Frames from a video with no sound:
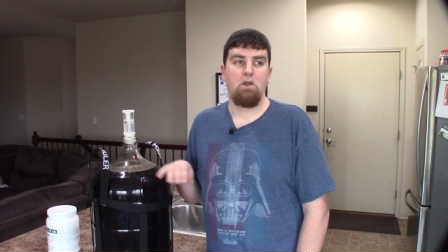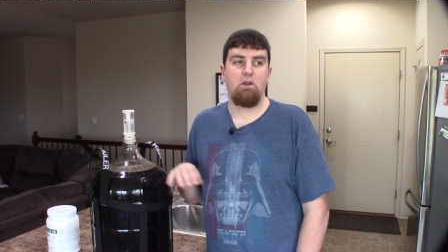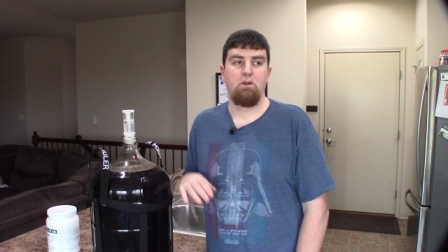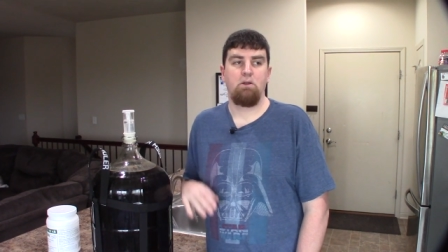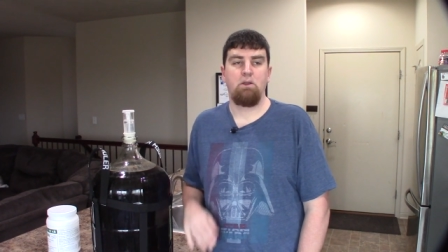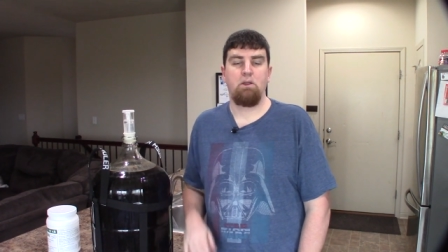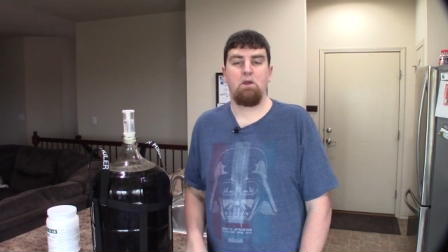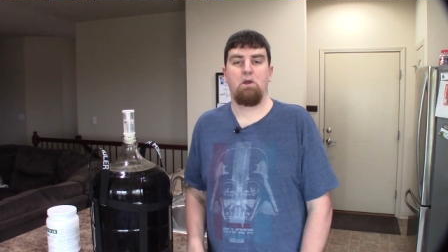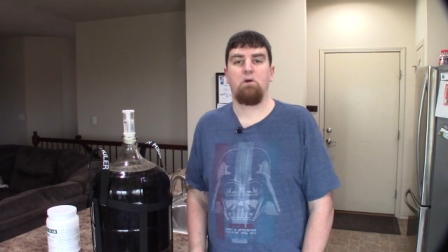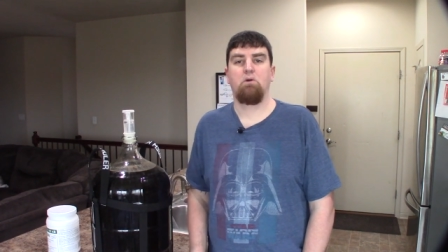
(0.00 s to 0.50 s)

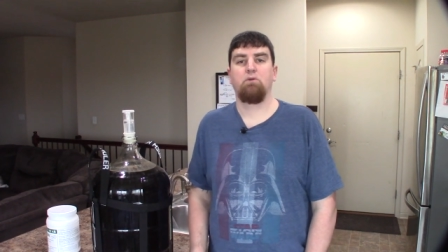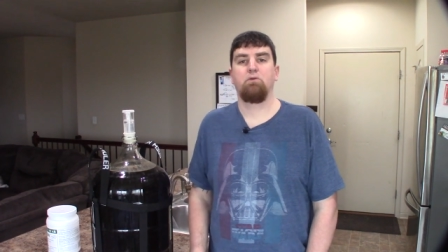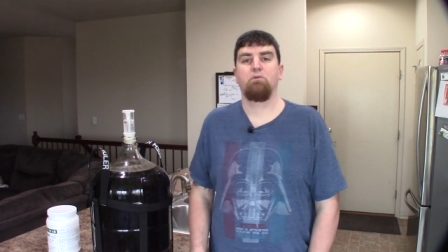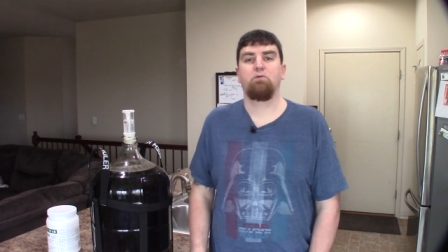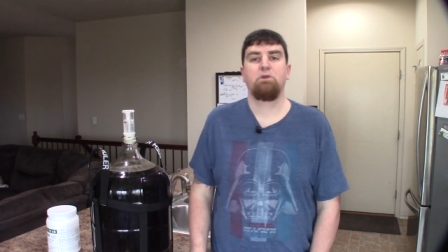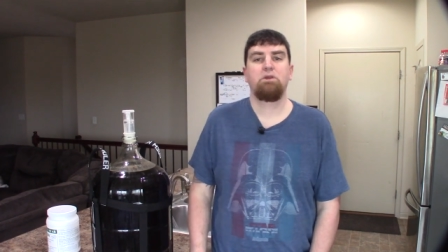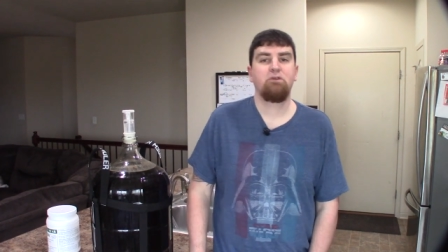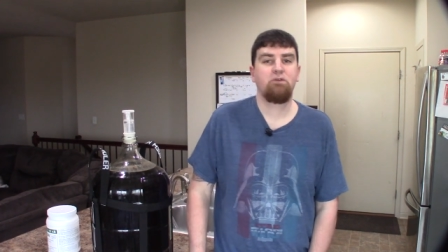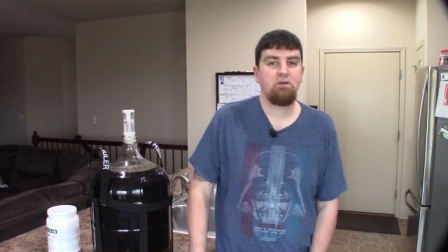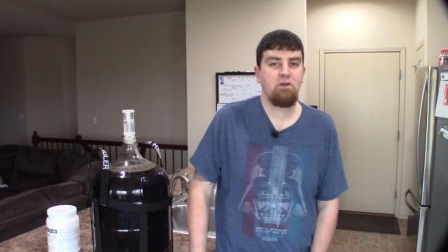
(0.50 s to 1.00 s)
Now the
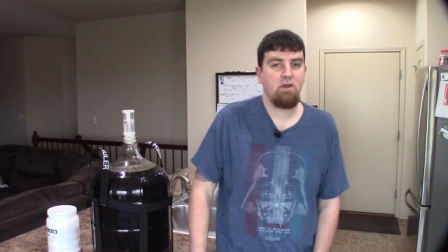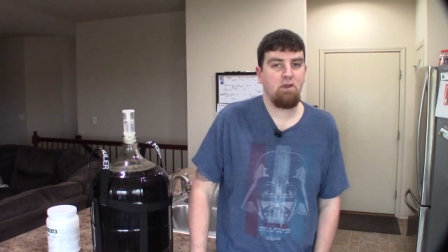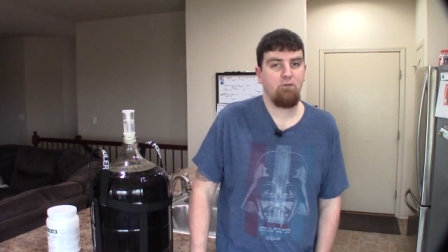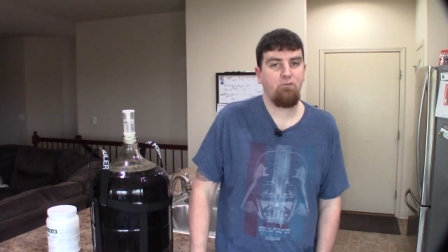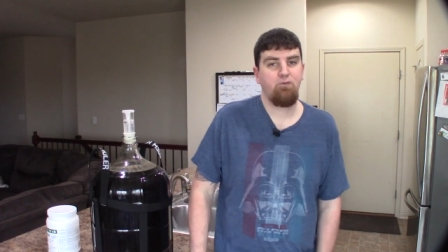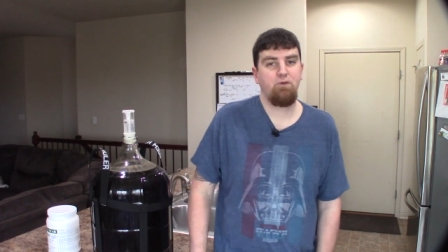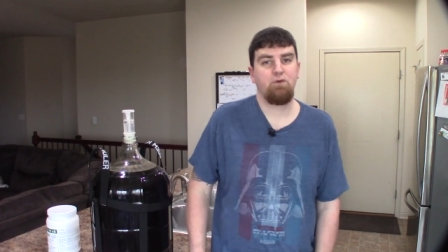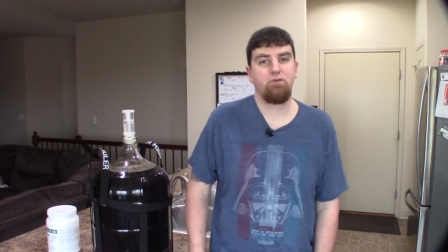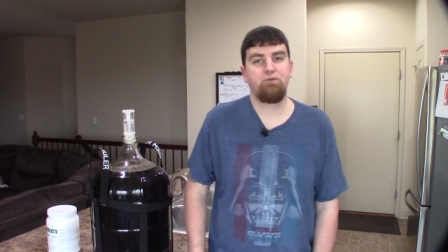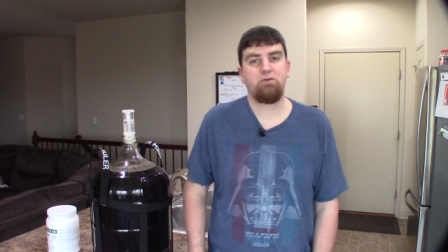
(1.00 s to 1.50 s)
reason I
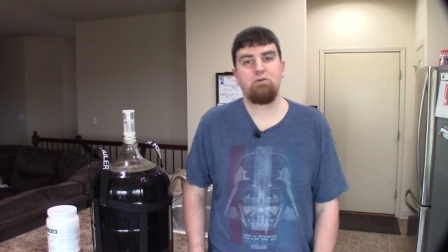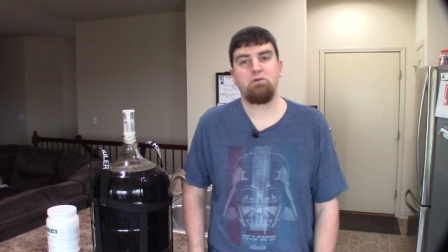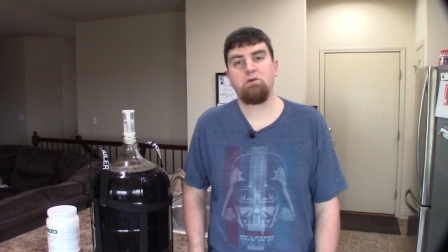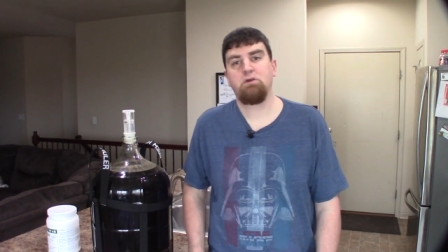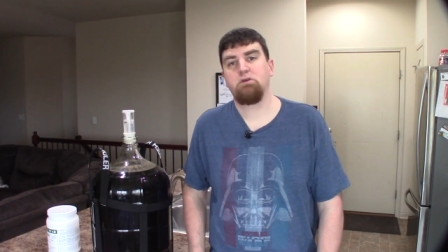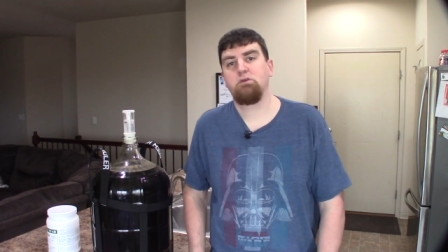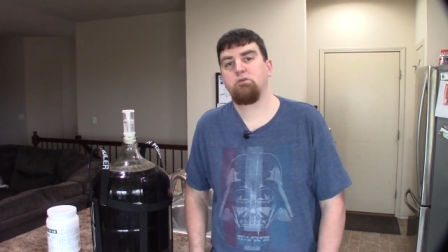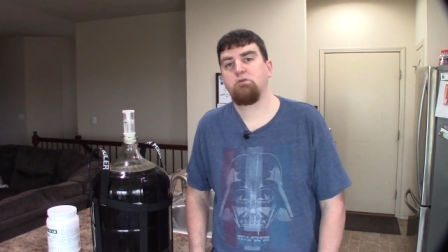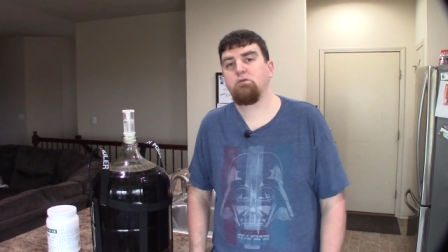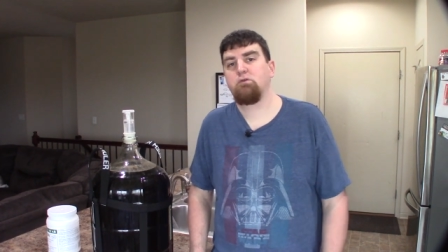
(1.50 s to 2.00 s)
filter
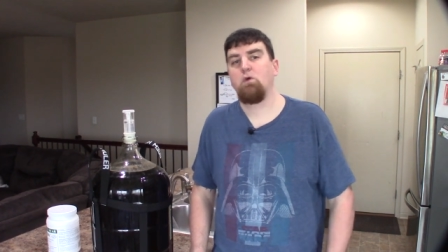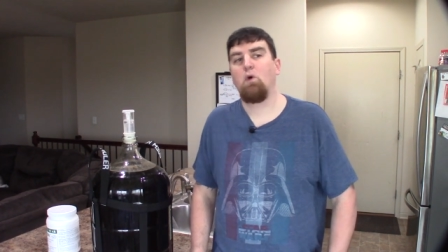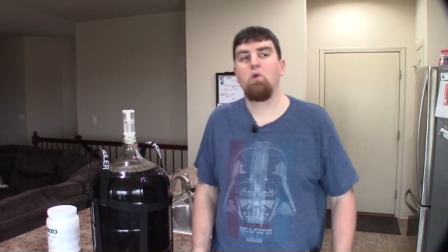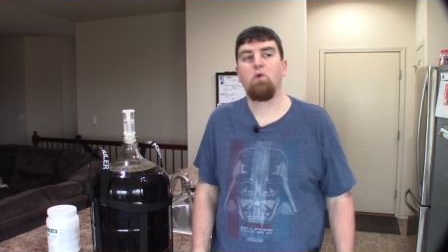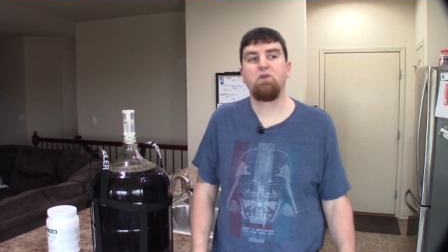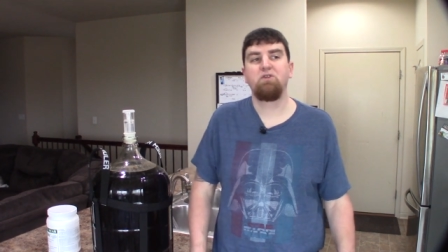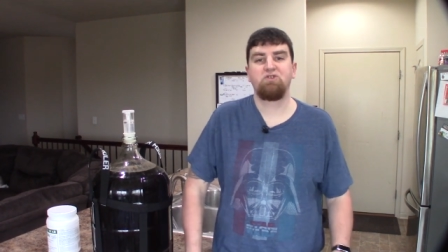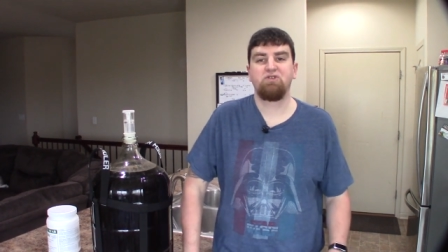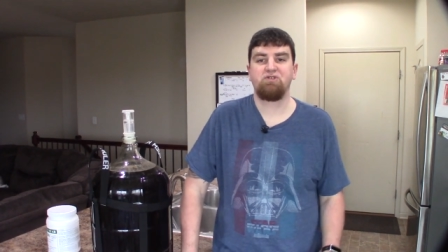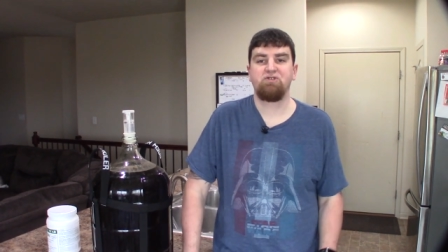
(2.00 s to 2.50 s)
is
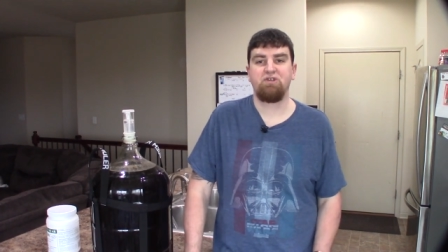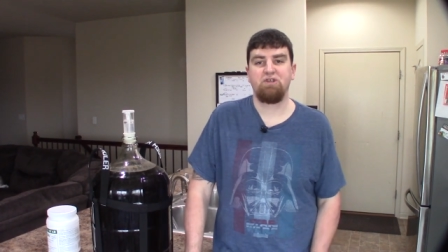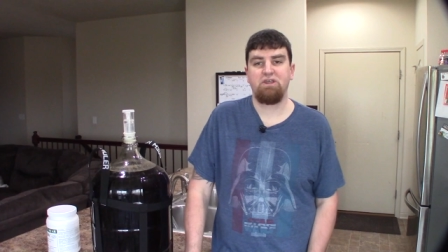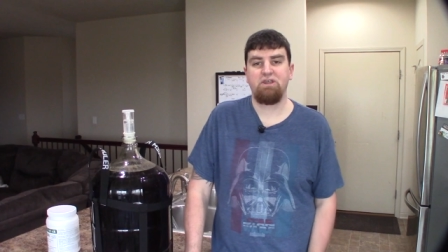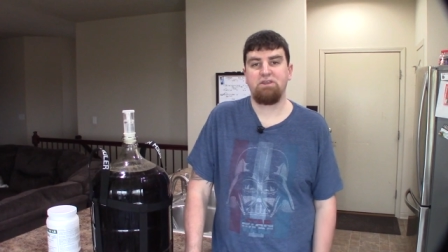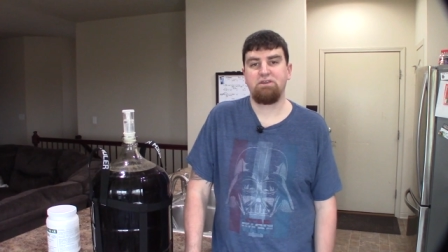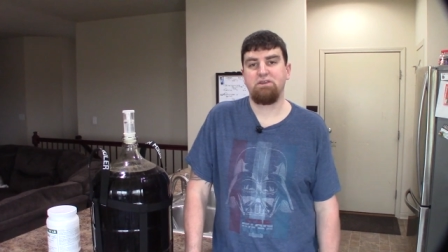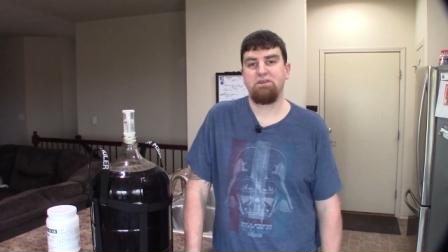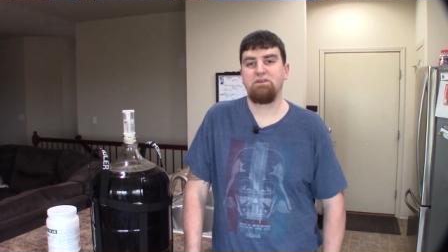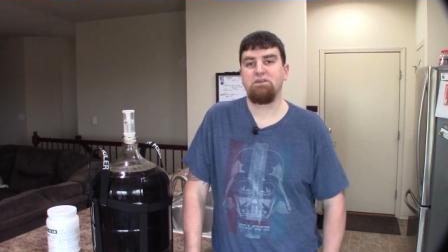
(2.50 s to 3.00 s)
solely just to
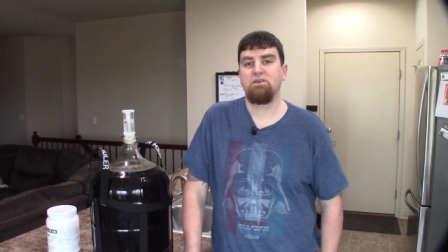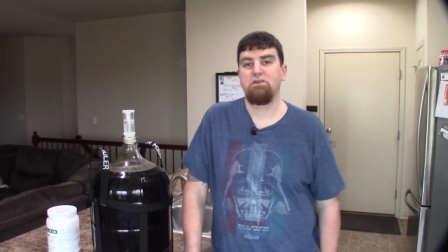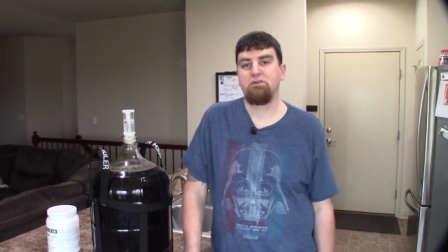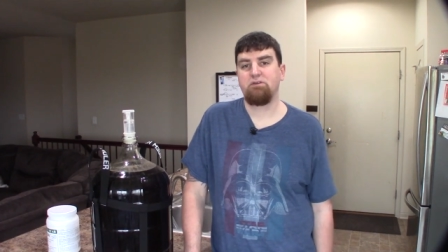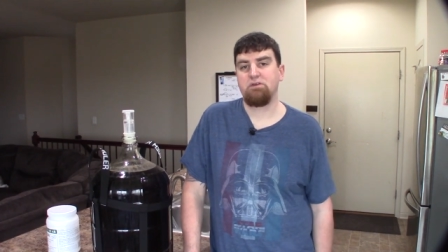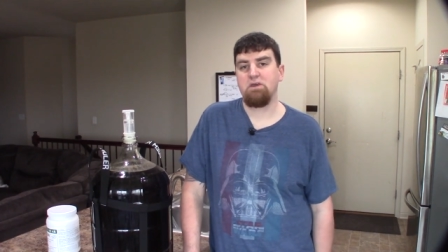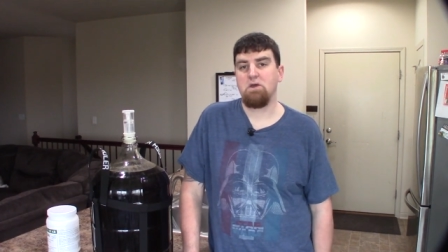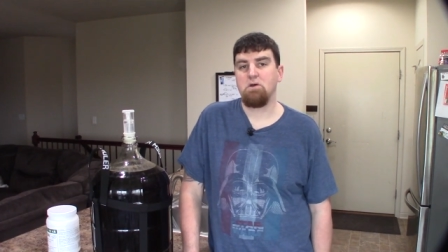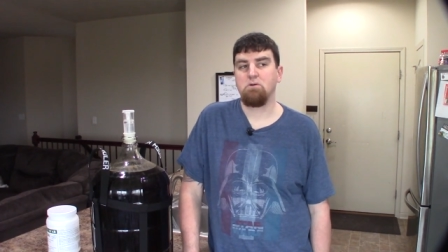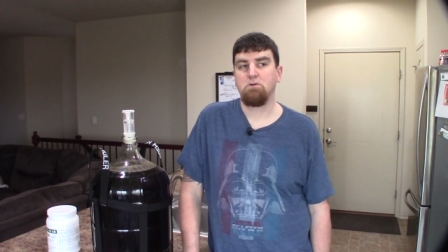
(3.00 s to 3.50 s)
get the
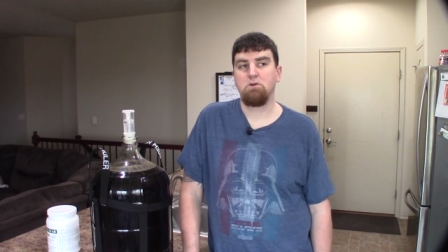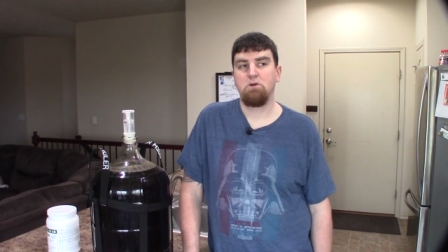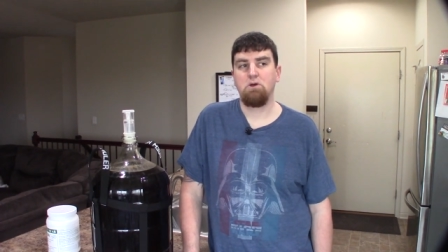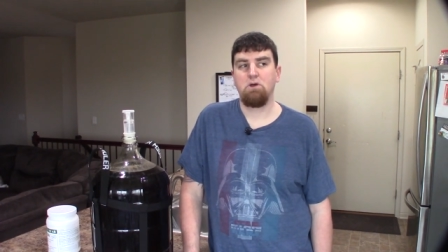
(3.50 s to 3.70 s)
yeast out.